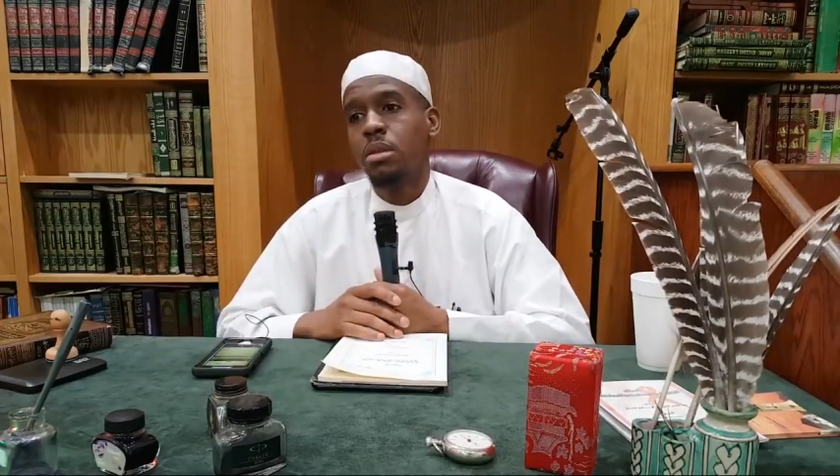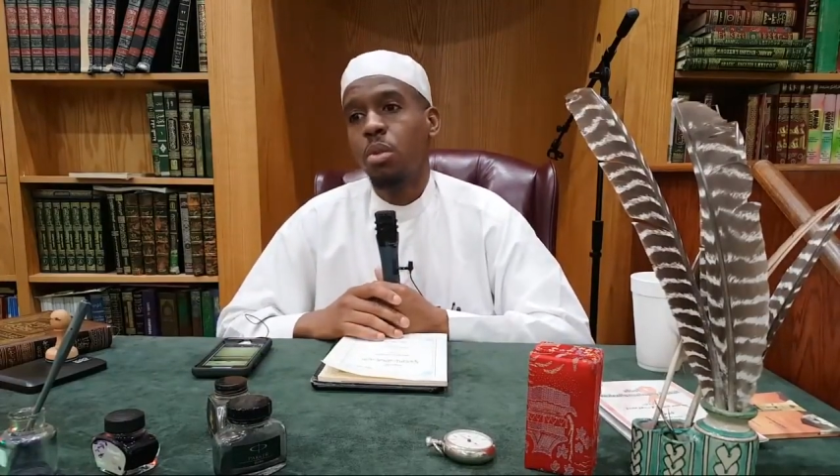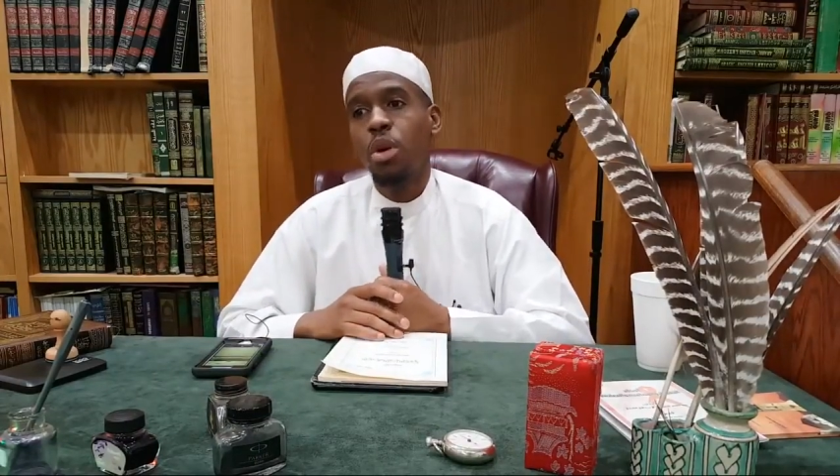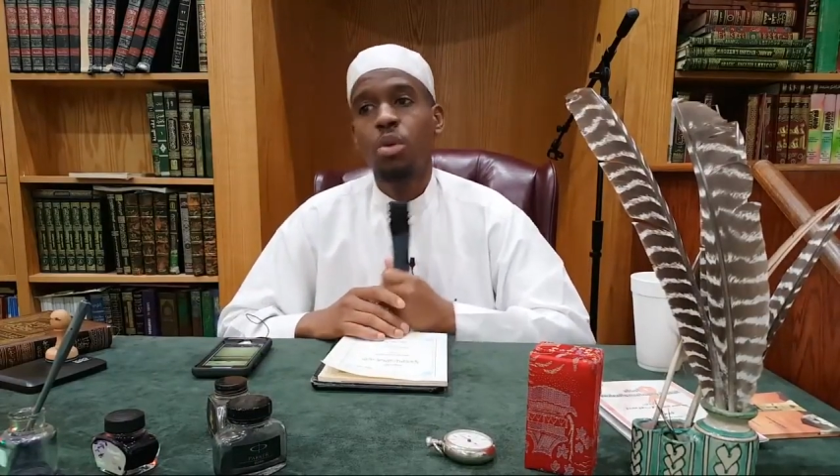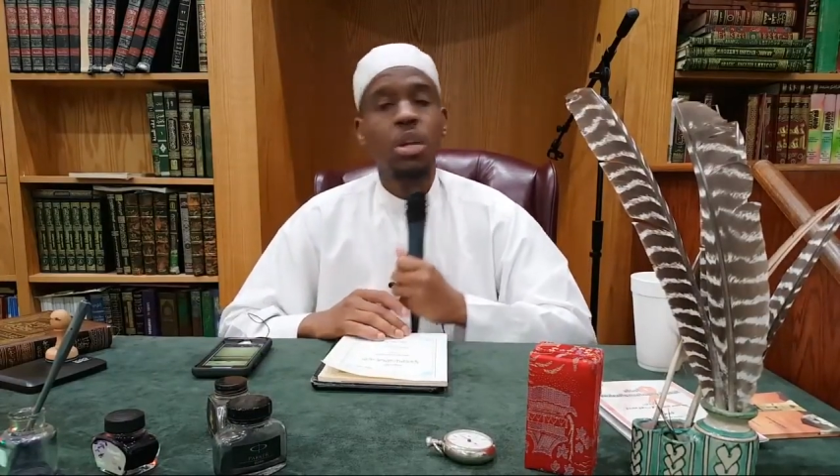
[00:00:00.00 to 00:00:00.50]

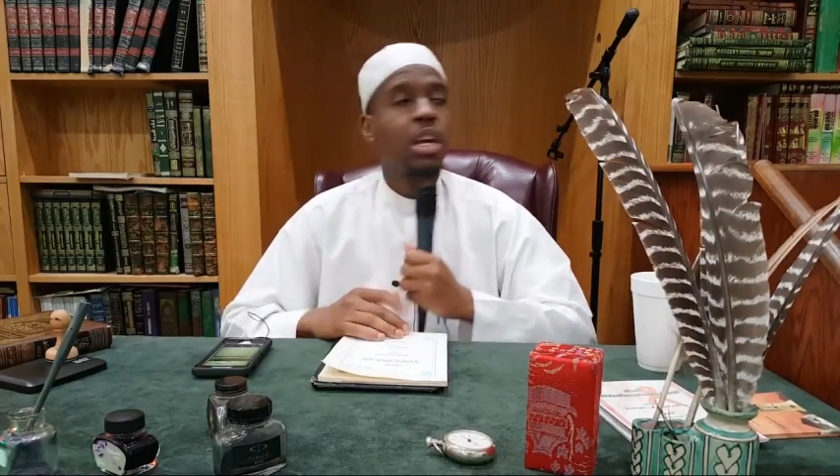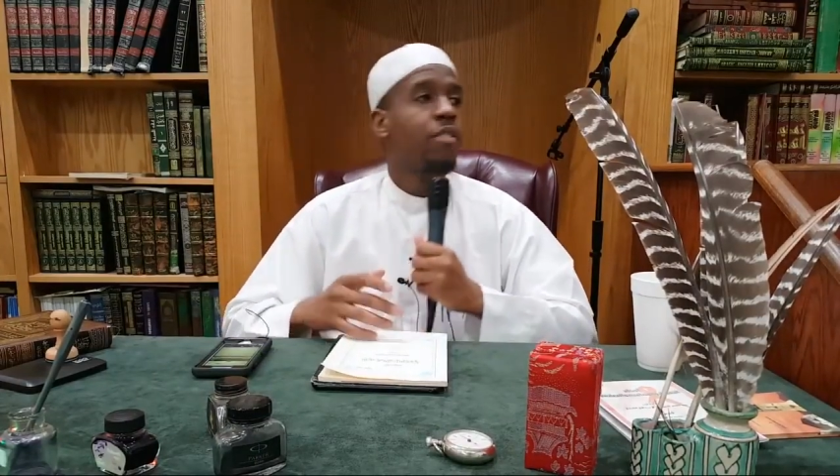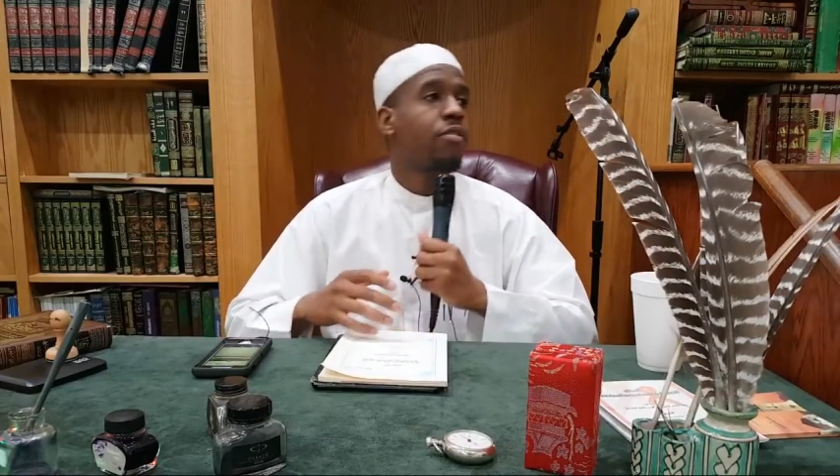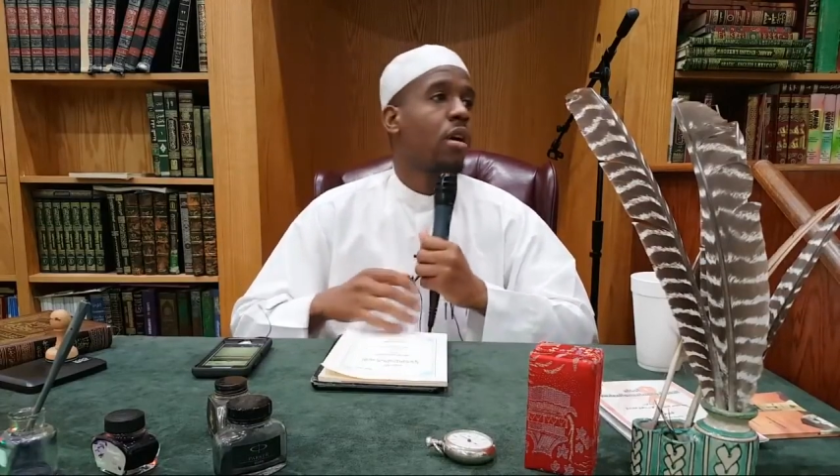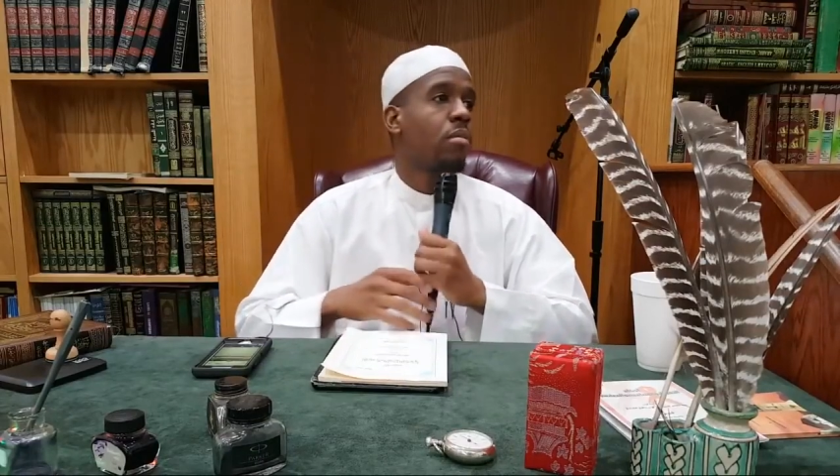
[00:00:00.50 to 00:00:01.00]
Where you going to
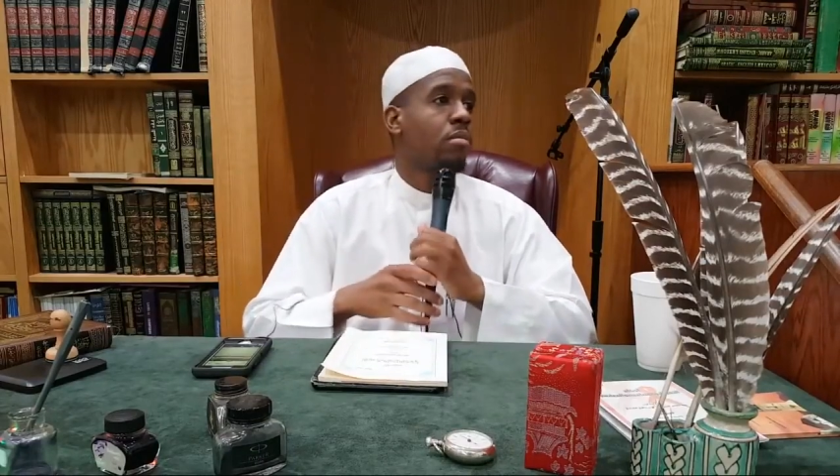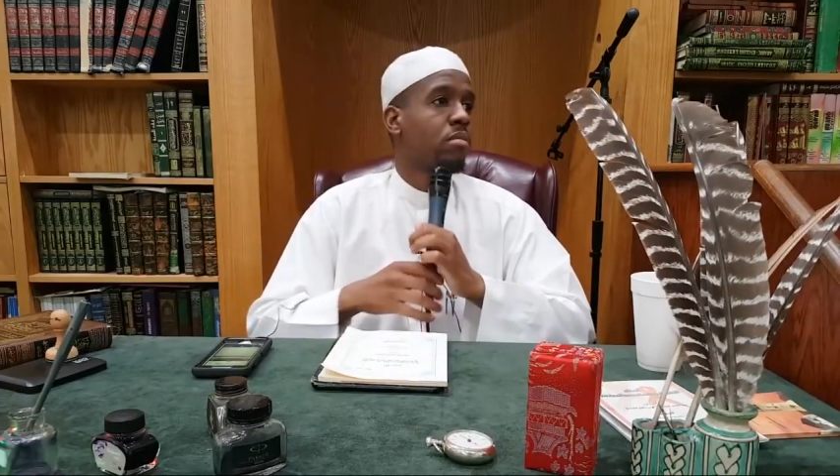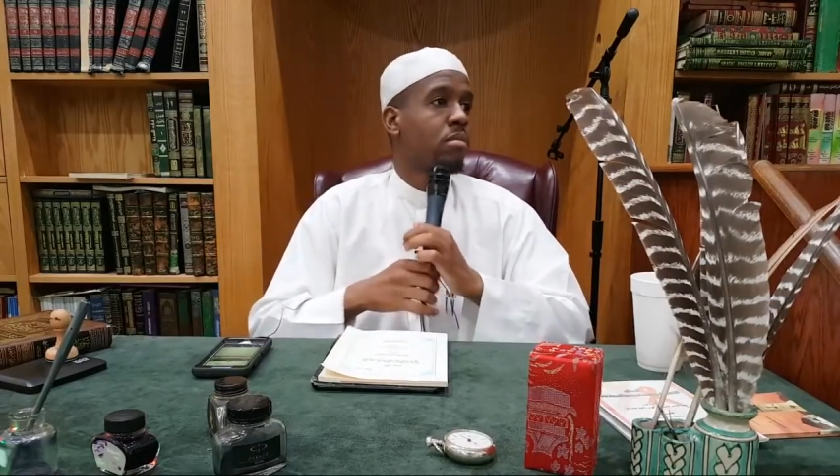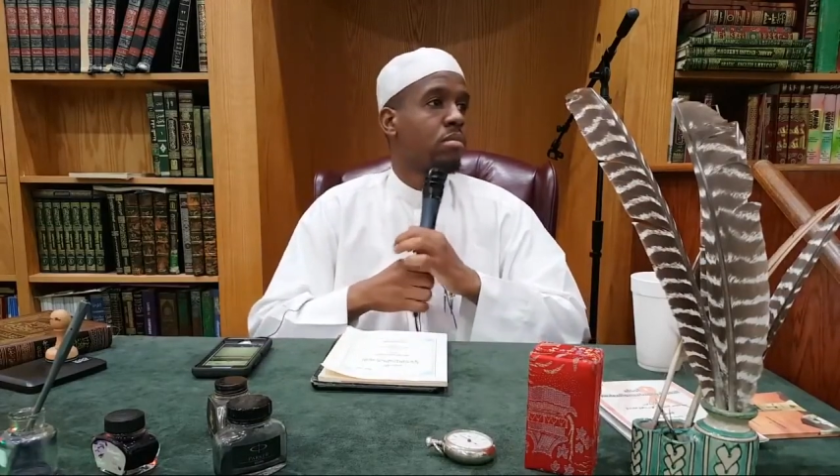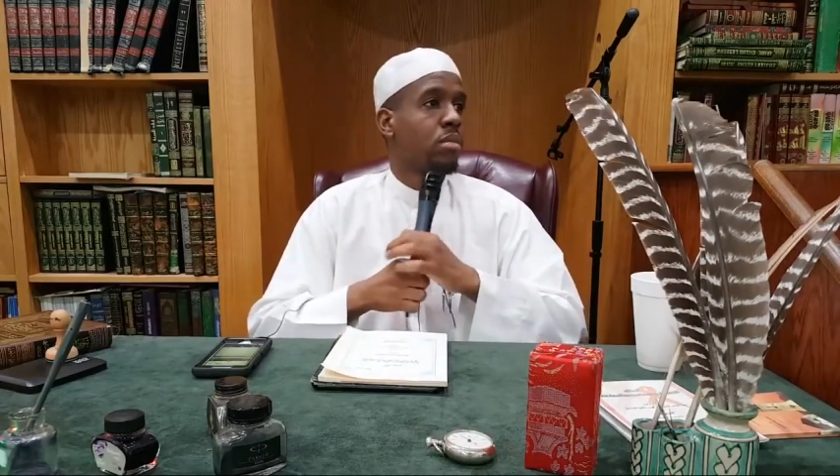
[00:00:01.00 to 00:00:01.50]
eat from?
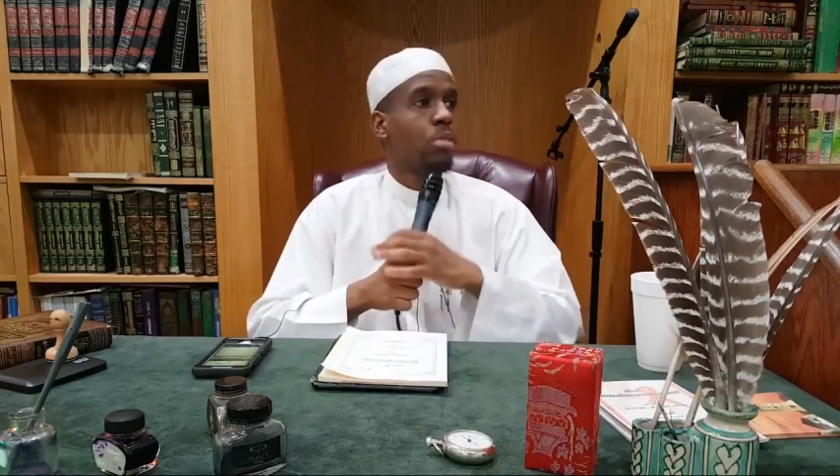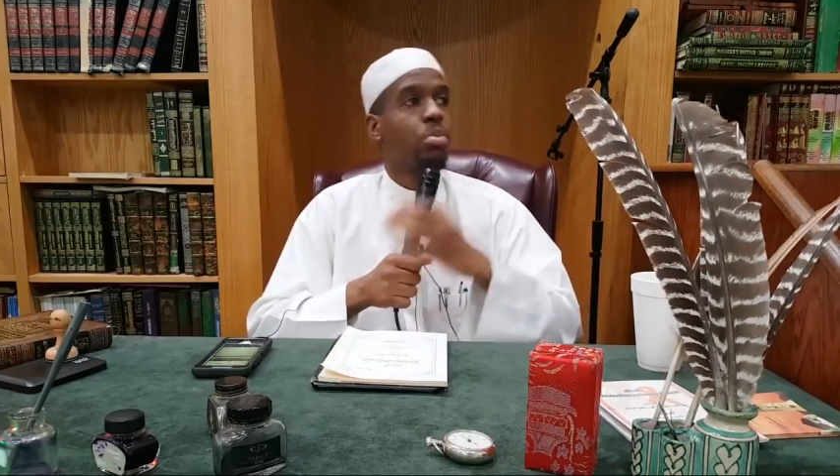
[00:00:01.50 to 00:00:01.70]
The